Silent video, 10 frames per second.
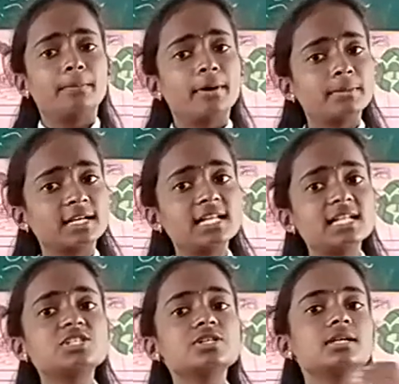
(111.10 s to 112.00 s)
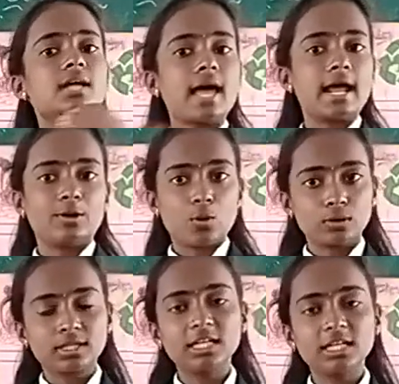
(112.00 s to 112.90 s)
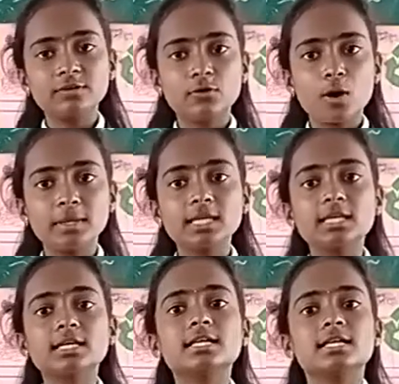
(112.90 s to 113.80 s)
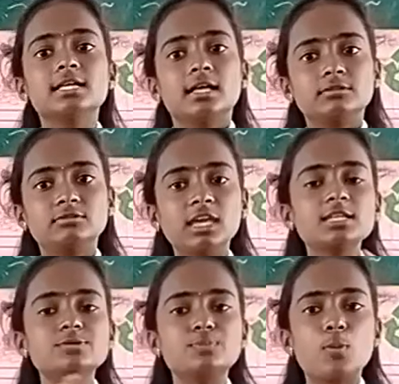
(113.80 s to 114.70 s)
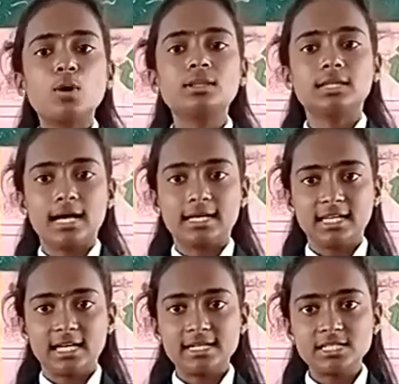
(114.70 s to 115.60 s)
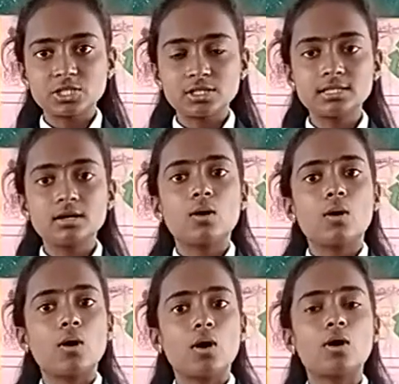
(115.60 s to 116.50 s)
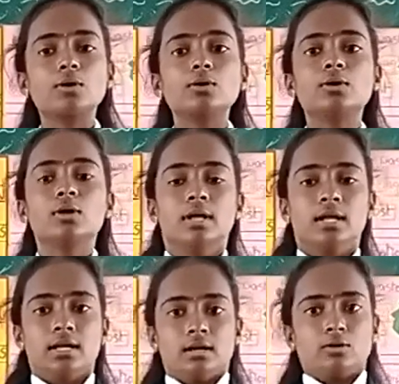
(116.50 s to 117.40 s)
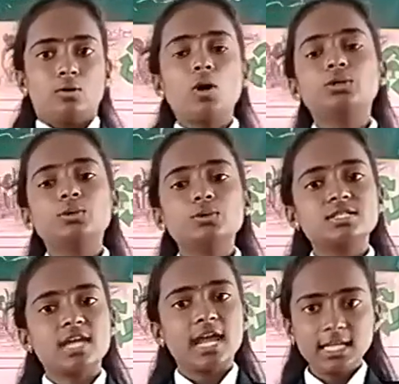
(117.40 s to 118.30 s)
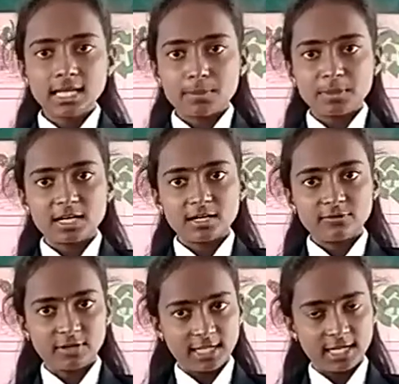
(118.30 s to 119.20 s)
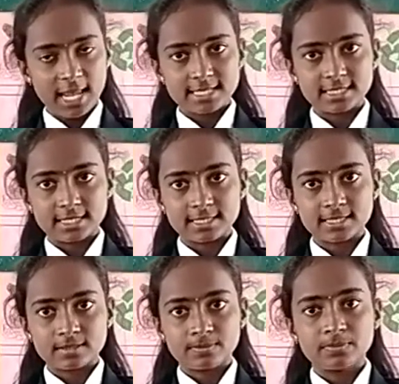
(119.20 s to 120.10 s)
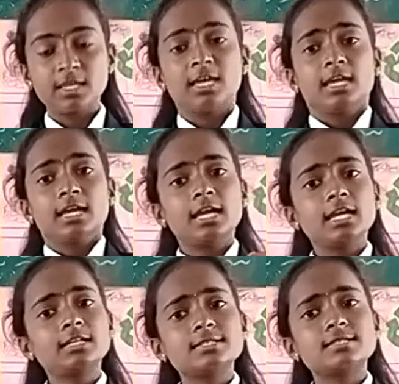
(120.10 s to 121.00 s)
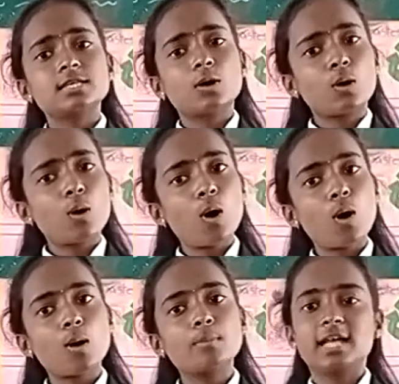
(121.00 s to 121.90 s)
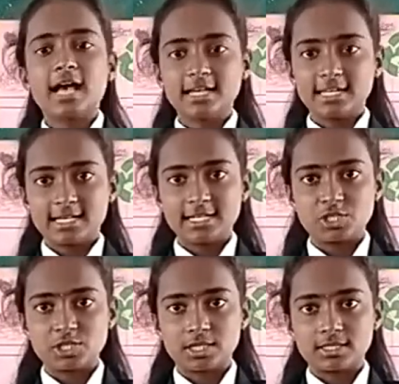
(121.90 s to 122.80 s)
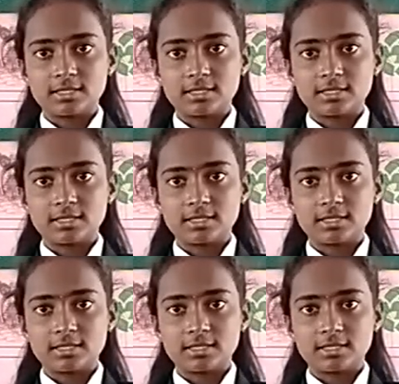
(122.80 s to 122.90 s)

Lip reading: Permaculture and organic farming, these both agriculture are not used any chemical fertilizers. It is a common agriculture